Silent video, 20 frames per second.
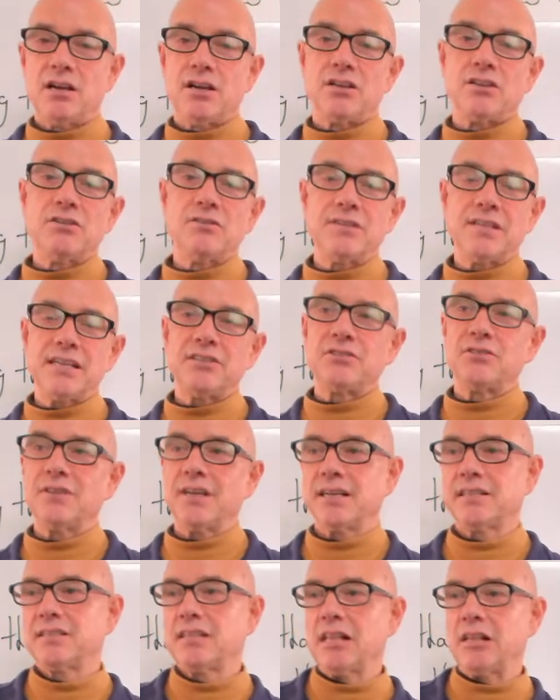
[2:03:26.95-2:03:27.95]
You need to
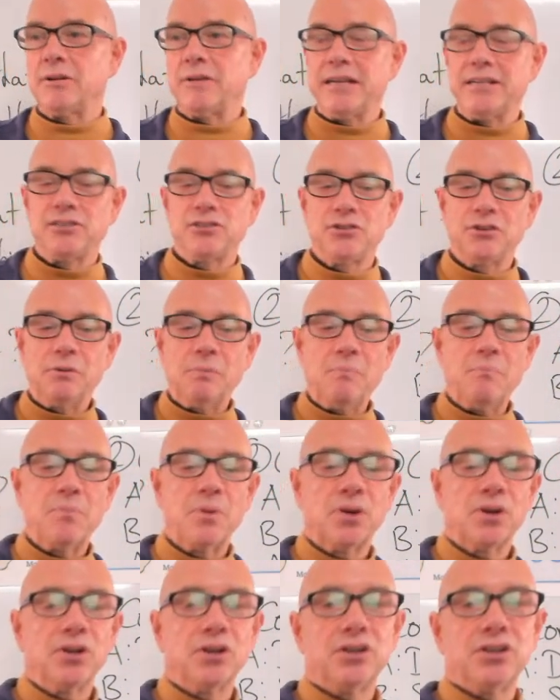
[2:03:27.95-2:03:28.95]
accelerate to
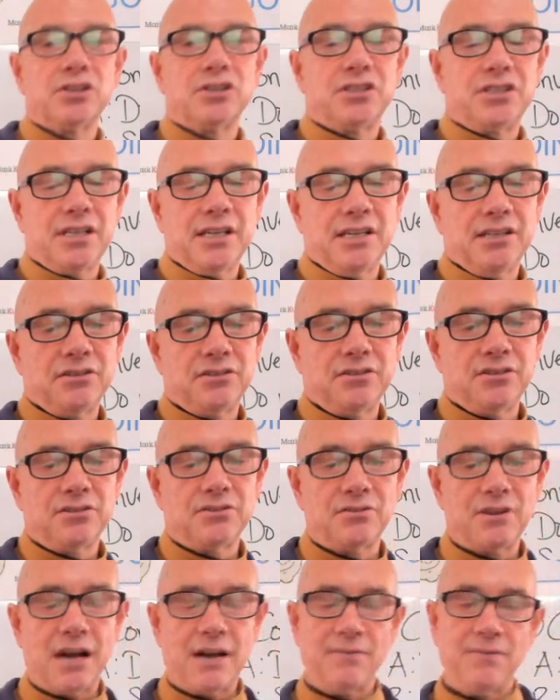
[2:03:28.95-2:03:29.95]
merge into
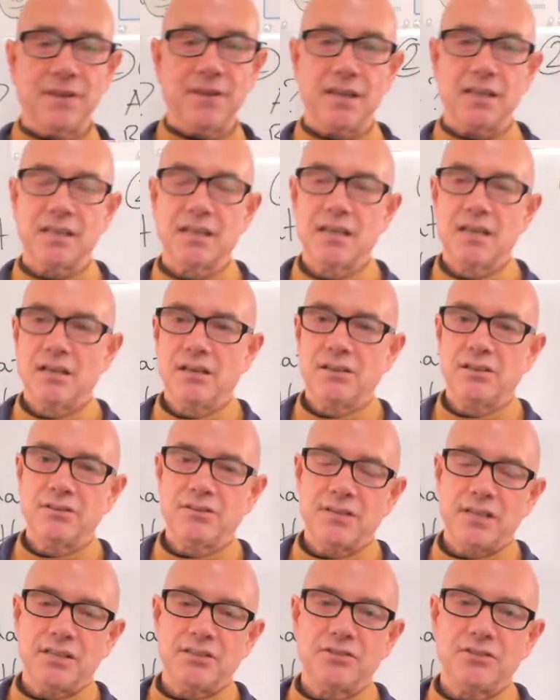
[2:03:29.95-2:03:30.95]
traffic. You
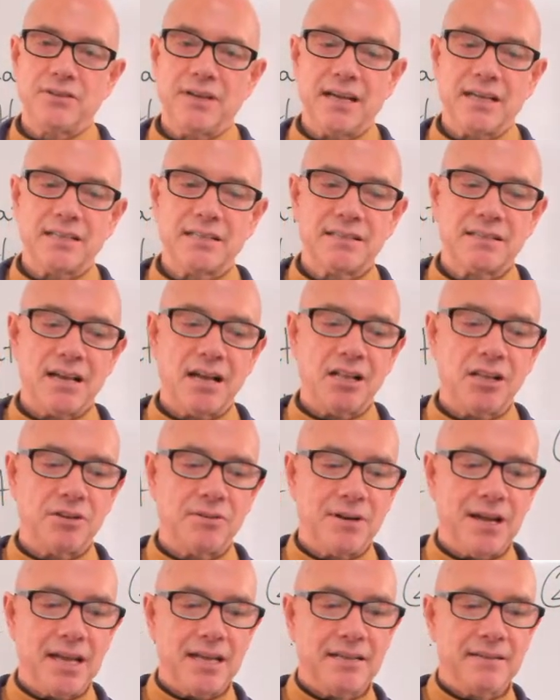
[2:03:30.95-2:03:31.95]
need to
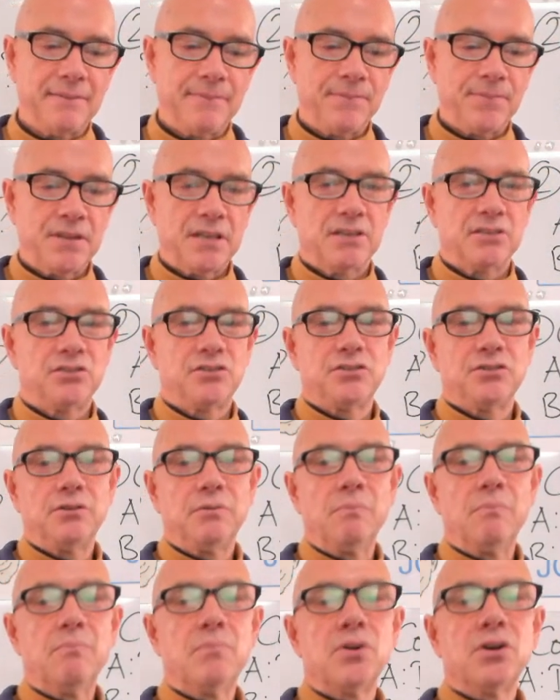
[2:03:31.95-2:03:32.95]
accelerate to
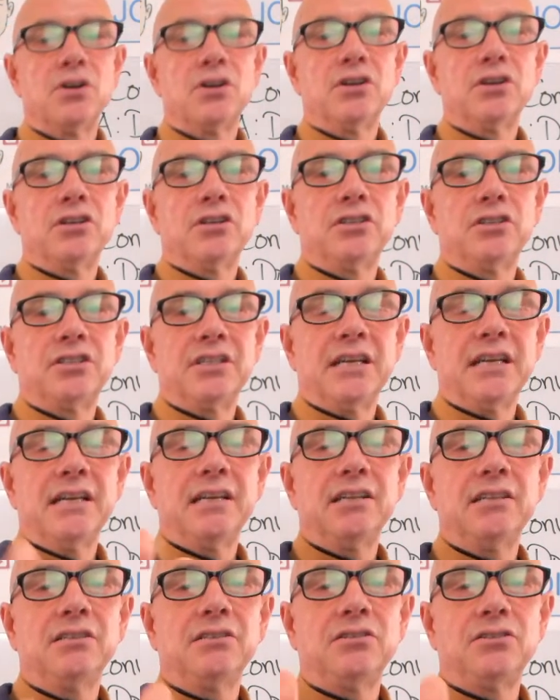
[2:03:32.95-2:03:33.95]
merge
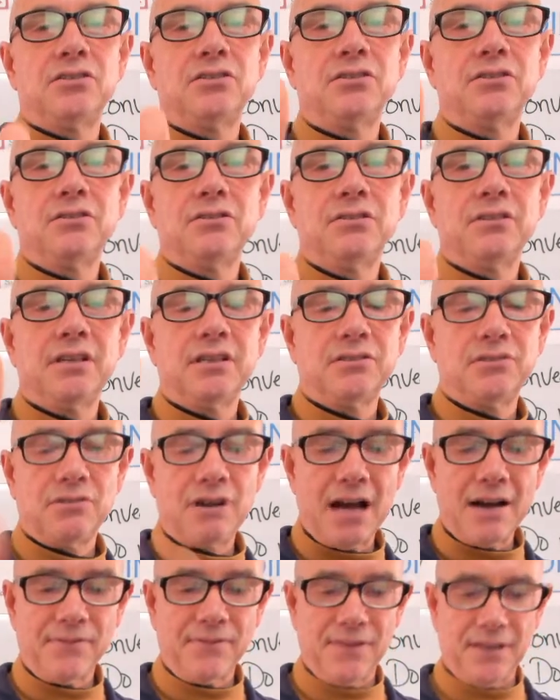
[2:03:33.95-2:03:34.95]
into the
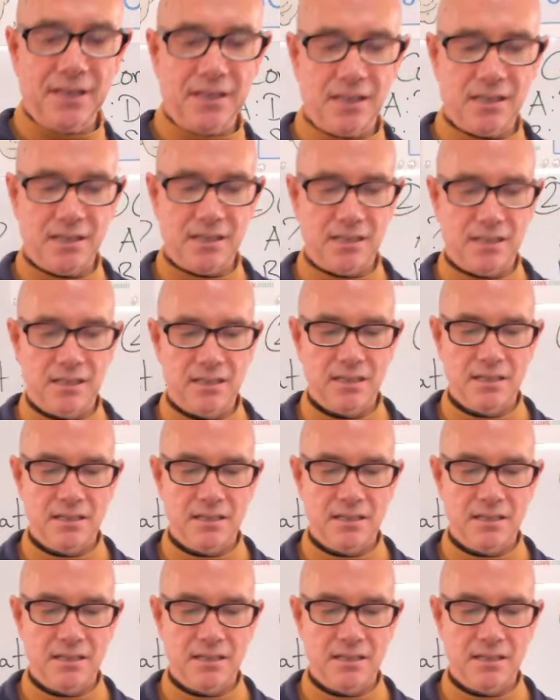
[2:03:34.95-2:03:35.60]
traffic.